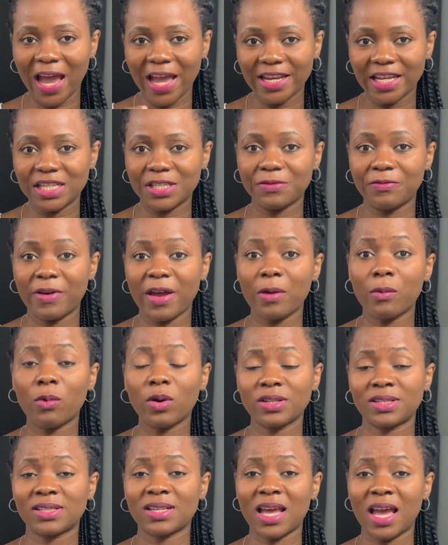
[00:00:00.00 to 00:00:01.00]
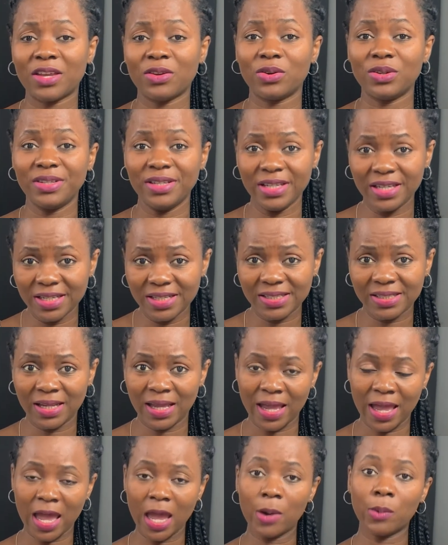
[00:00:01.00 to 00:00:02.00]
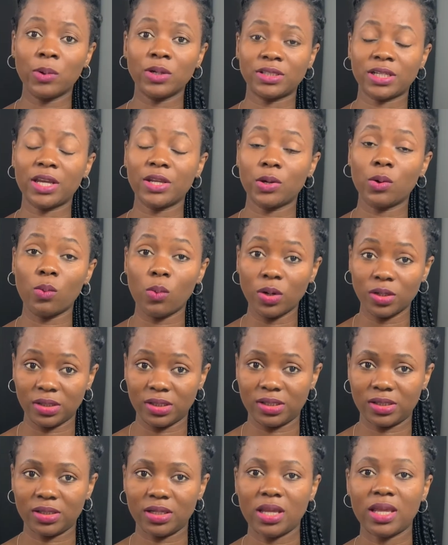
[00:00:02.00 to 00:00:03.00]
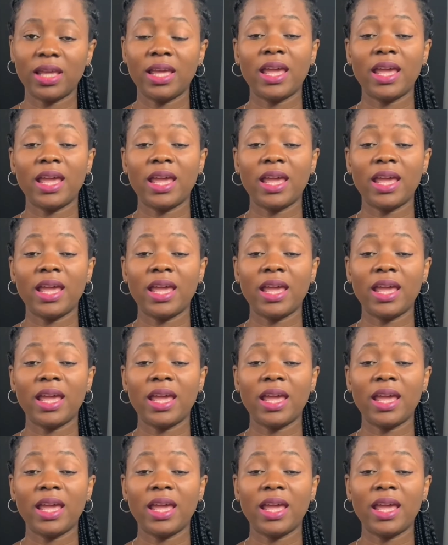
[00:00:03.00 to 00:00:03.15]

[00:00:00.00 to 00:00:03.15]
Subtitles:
identify what are your needs and what are your wants.